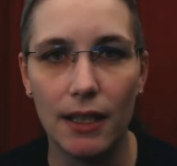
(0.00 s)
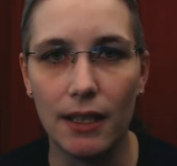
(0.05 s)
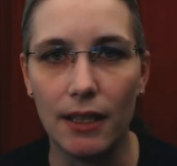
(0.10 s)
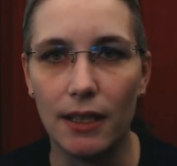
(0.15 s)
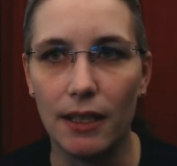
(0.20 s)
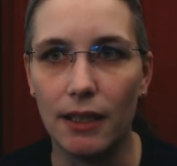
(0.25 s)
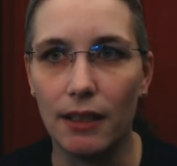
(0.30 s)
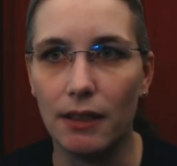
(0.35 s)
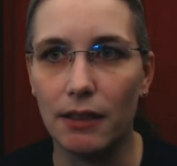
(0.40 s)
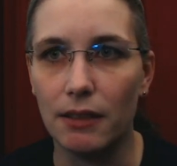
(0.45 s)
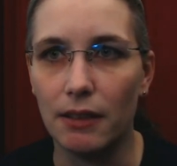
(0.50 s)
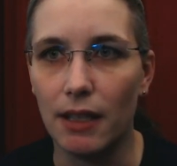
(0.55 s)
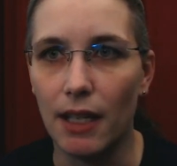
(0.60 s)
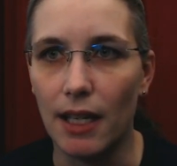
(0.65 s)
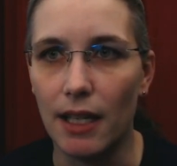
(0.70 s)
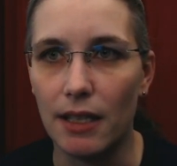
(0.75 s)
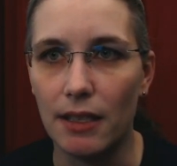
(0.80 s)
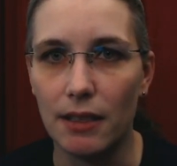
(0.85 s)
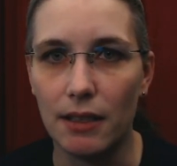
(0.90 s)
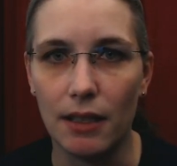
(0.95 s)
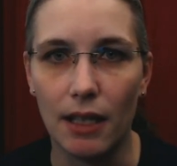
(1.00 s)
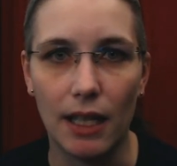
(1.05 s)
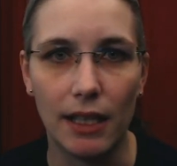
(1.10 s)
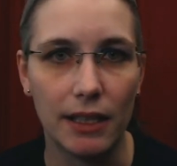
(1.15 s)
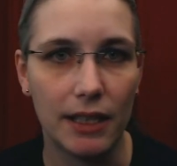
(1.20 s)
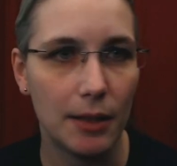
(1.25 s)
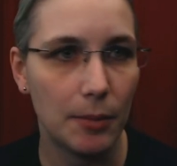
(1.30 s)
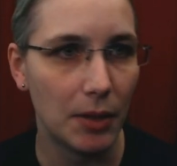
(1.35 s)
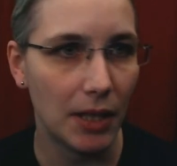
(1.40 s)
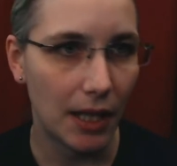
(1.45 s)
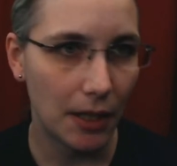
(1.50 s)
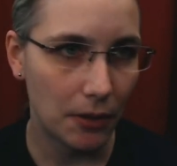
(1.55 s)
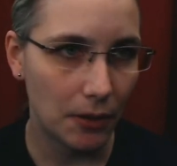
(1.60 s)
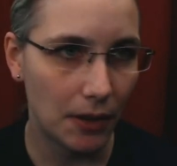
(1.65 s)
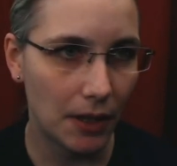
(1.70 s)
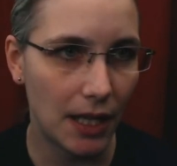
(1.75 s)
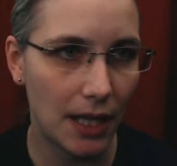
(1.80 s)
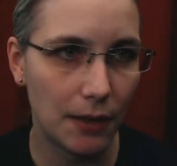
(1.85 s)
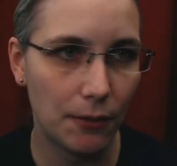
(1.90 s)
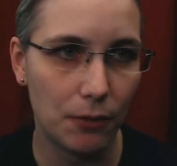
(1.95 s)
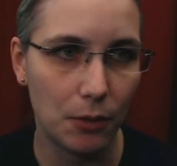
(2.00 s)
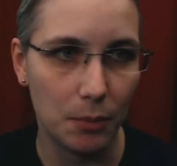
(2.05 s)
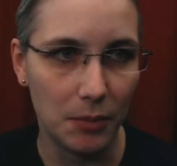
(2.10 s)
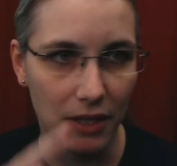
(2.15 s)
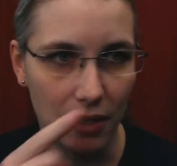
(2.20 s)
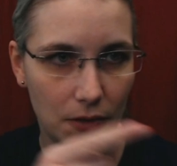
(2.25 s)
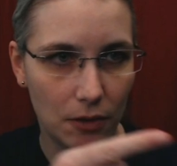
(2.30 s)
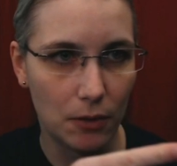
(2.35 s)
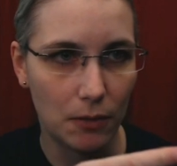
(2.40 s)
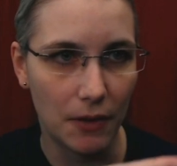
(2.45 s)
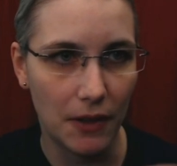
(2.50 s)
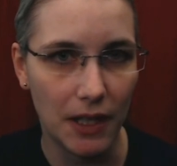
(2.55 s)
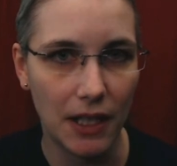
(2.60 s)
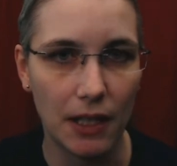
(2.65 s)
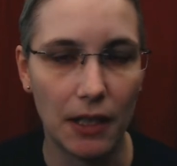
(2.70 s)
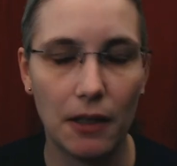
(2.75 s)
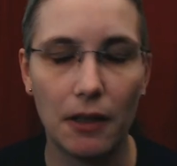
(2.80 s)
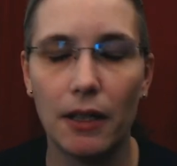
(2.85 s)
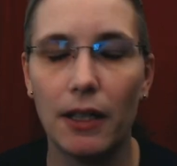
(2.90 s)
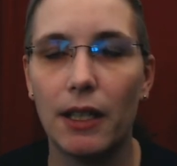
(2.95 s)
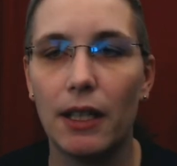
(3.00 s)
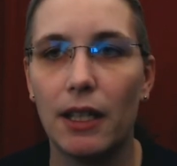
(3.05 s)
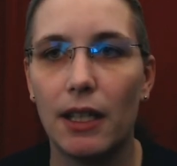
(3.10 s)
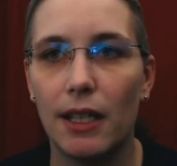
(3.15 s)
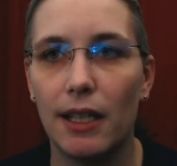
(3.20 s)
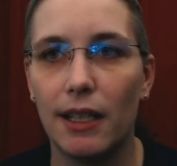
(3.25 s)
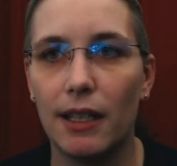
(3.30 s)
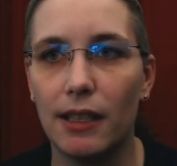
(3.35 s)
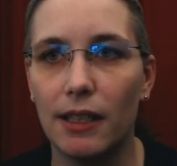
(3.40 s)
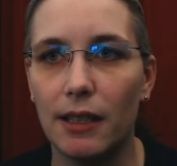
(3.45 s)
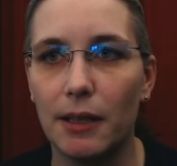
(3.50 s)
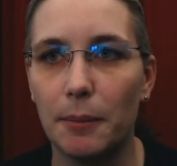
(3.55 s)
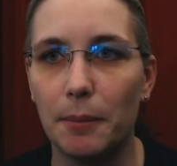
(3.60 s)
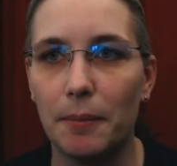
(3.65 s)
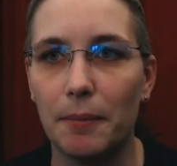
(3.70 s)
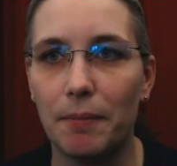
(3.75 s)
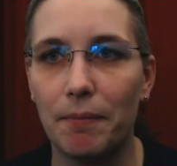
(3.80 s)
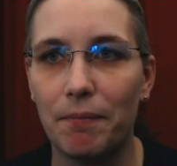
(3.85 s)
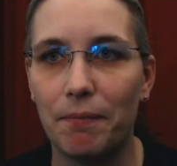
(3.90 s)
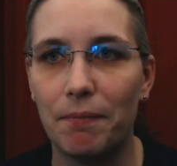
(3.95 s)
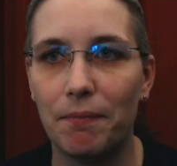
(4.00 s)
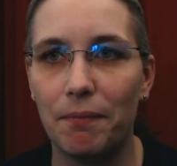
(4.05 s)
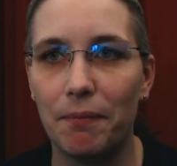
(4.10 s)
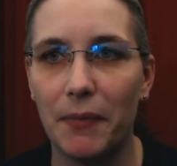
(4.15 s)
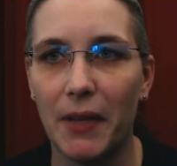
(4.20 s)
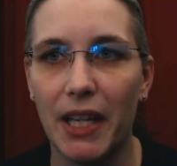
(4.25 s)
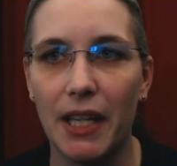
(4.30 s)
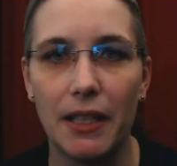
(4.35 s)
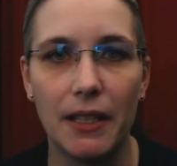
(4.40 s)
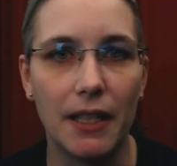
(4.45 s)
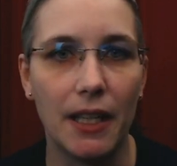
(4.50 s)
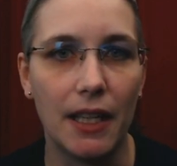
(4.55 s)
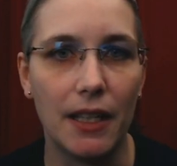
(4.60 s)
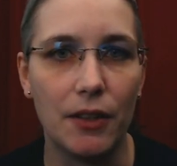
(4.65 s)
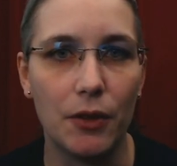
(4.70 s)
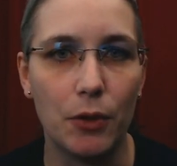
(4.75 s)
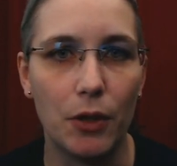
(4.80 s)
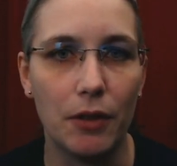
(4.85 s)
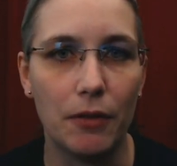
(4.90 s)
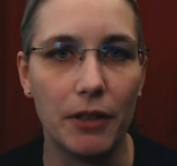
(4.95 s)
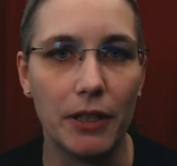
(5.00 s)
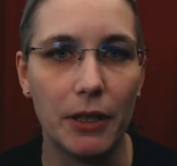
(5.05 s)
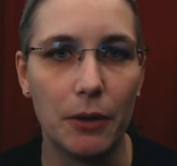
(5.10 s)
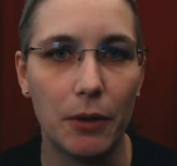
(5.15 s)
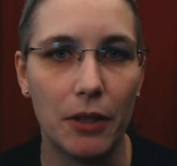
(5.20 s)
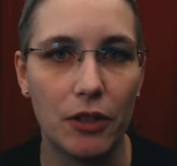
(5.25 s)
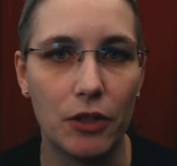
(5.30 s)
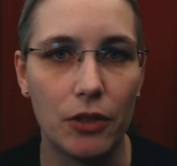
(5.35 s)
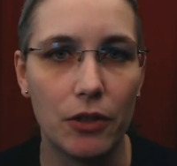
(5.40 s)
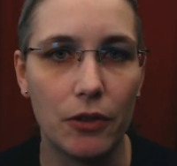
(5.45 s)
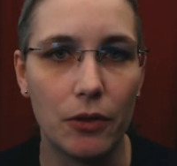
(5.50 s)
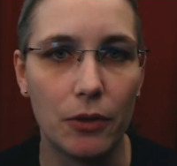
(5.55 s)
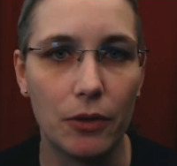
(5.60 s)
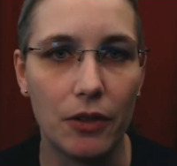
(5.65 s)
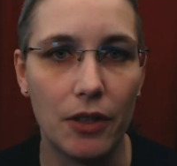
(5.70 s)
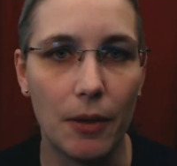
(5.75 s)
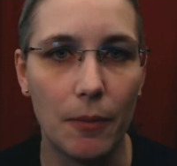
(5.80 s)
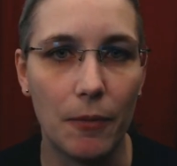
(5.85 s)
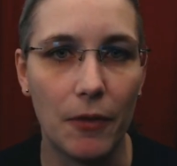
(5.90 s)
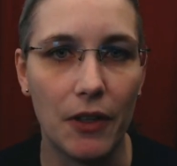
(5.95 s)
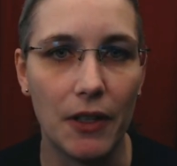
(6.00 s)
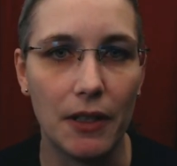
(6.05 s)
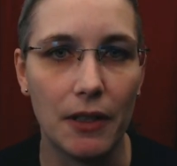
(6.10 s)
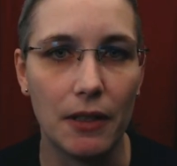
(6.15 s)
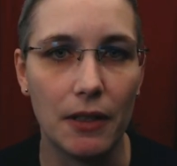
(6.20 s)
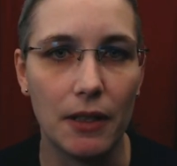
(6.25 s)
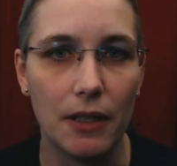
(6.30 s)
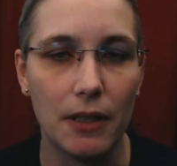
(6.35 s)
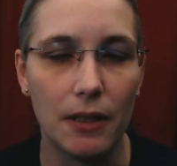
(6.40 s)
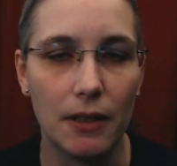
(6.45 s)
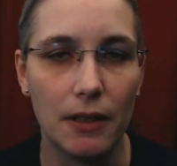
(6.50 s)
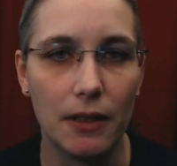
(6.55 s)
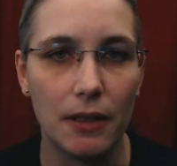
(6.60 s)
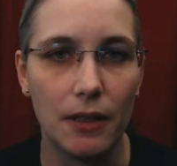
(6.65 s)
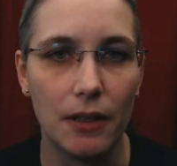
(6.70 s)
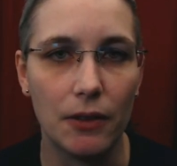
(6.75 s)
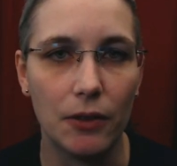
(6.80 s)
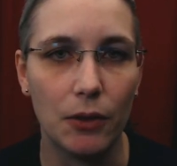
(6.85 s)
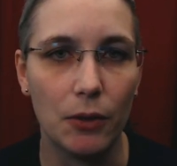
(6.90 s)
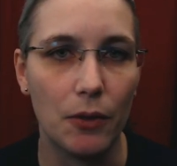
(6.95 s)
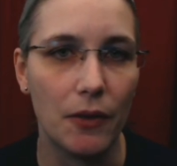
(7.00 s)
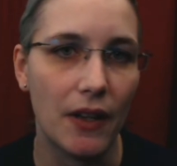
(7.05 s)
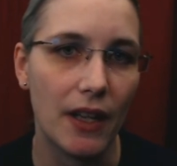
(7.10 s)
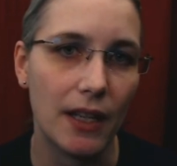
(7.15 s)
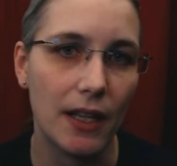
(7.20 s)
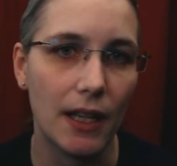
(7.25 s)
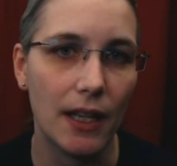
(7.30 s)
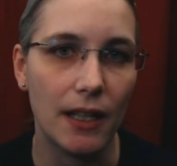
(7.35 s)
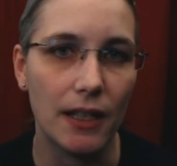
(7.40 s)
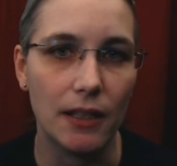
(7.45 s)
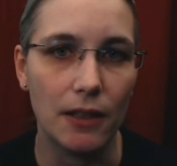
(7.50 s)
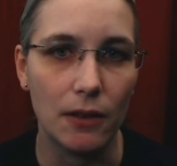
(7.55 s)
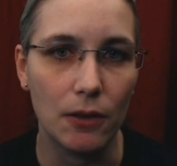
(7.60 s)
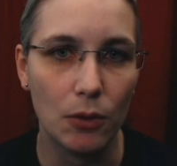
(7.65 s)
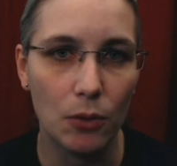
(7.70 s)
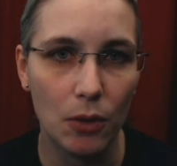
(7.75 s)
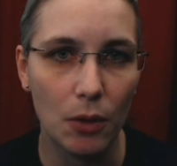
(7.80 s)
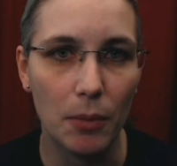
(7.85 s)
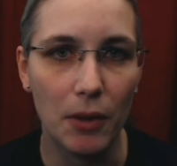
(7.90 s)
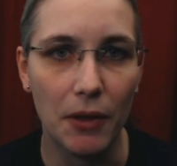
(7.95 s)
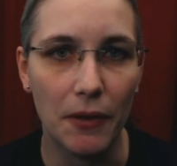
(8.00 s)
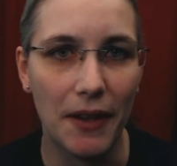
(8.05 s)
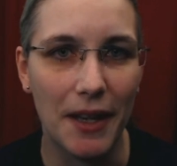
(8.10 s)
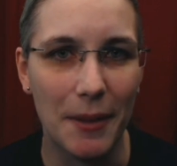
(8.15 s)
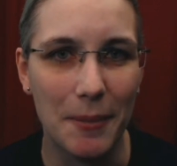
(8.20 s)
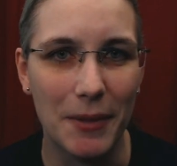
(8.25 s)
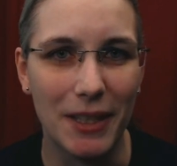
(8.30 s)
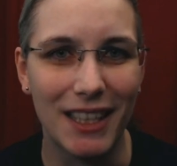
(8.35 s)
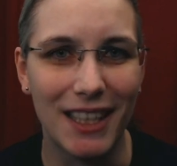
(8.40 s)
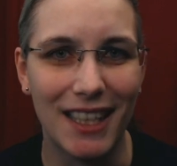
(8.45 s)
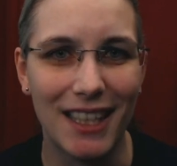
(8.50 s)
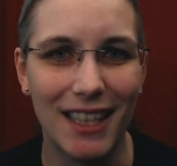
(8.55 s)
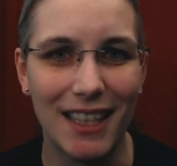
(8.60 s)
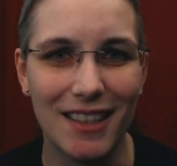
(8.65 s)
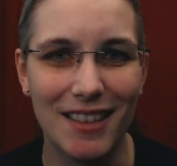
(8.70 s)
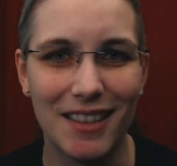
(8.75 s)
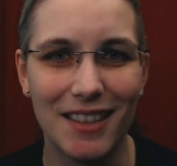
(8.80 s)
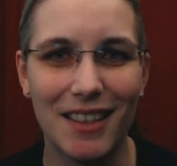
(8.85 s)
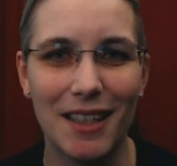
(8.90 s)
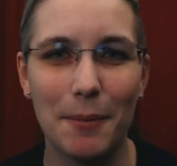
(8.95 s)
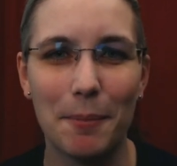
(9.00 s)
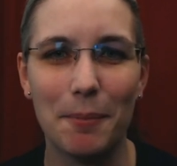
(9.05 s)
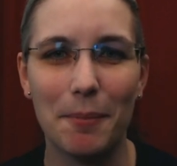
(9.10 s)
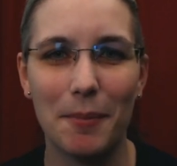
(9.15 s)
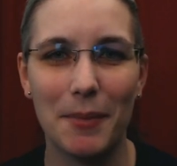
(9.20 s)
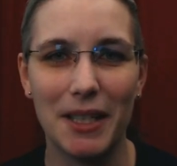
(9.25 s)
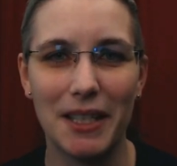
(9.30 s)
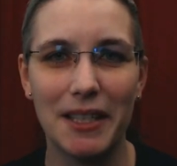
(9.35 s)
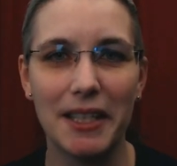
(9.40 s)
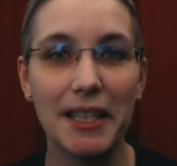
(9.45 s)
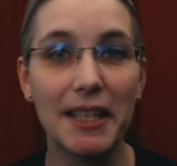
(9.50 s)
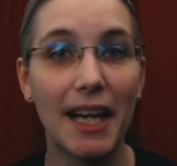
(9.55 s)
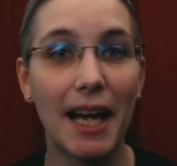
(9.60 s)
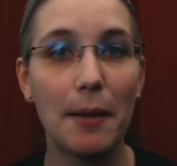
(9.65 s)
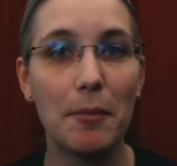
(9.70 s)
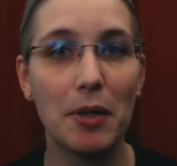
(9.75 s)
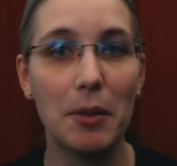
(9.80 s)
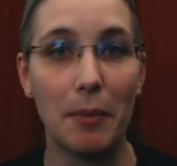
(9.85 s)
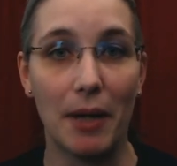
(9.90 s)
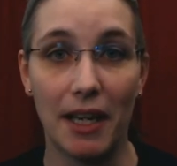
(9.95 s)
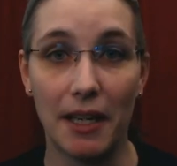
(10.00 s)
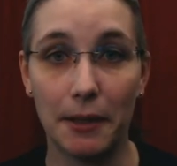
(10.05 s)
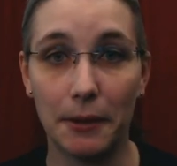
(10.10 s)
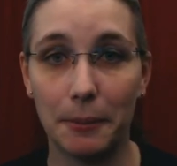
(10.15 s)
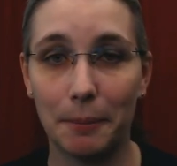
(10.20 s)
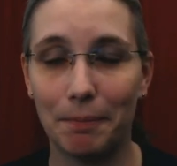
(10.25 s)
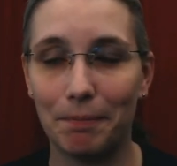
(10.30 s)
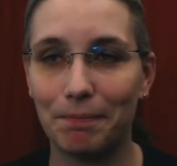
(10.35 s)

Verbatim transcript: Uh, and I'll keep an eye on that. For me, it's over there. Um, in case you have any questions or something, uh, so that I know about them and can answer them in a timely manner.